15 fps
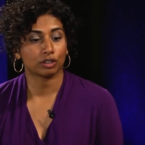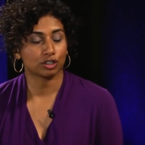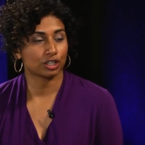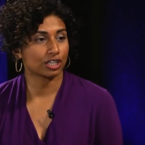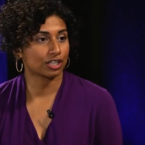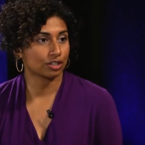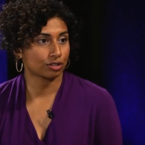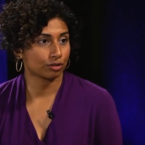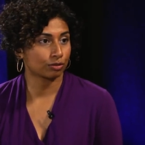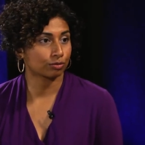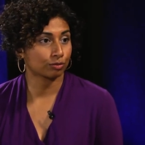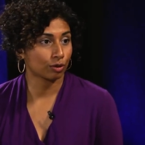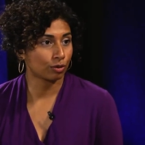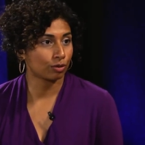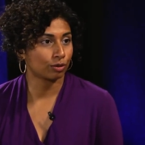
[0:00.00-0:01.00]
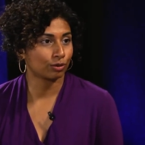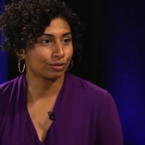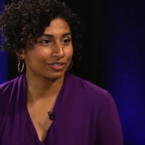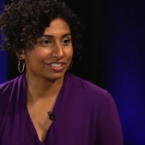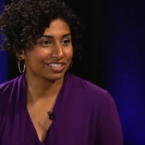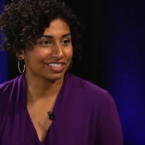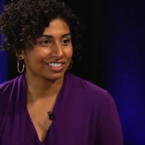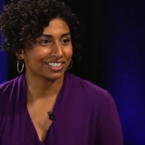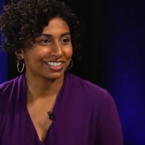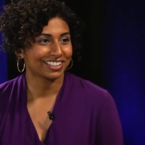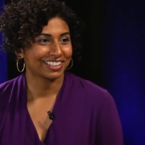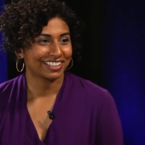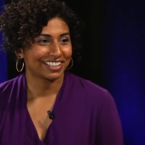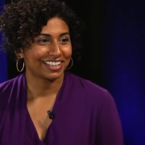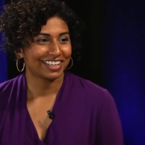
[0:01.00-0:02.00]
traditional roles,
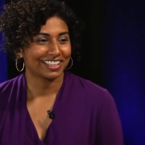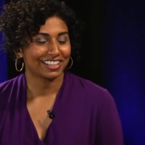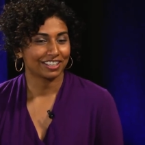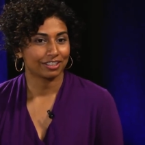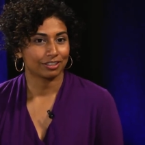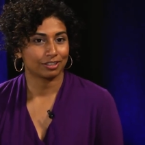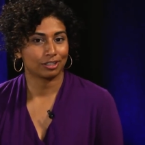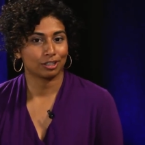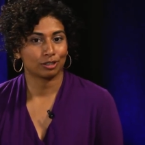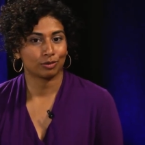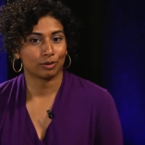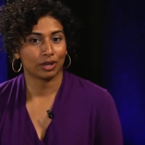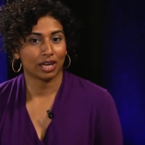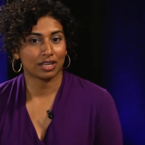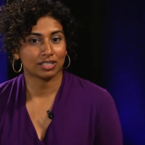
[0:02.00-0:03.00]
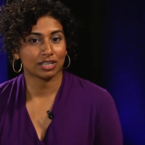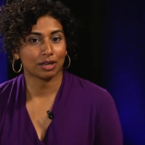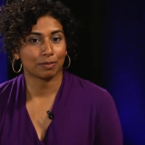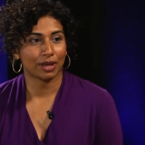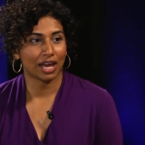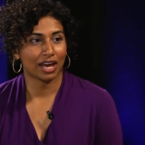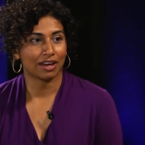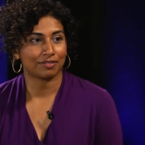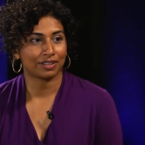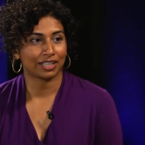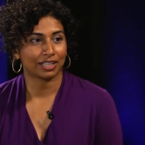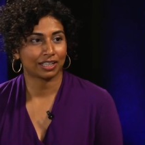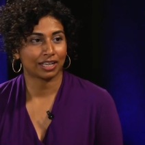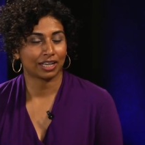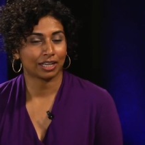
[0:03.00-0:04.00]
you end up
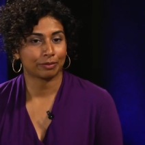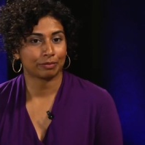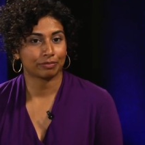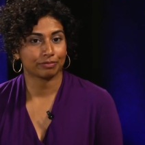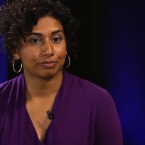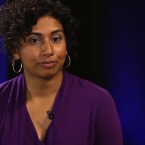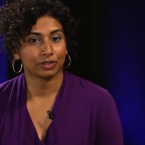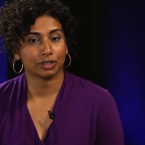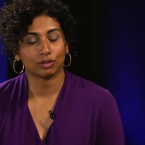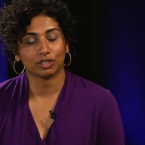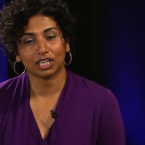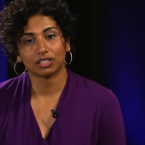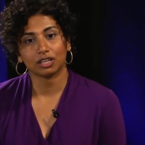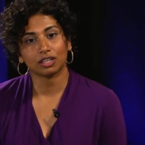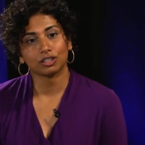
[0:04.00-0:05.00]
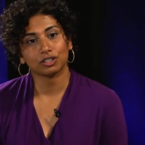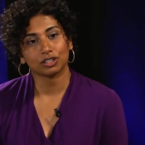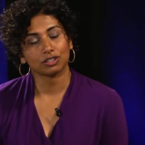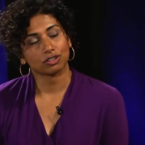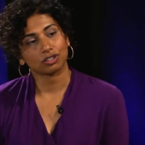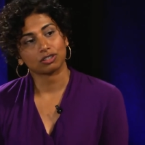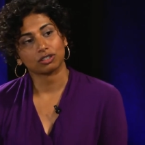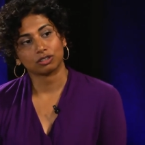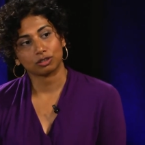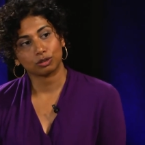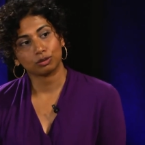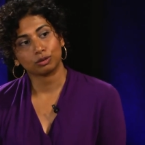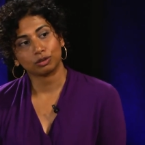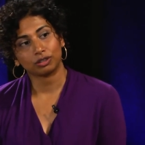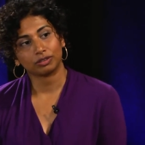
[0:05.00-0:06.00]
having, you know, technology is just a
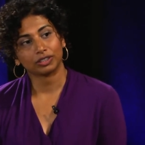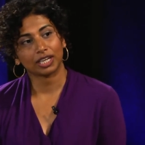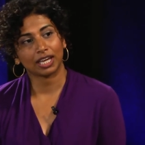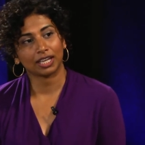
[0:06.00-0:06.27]
tool,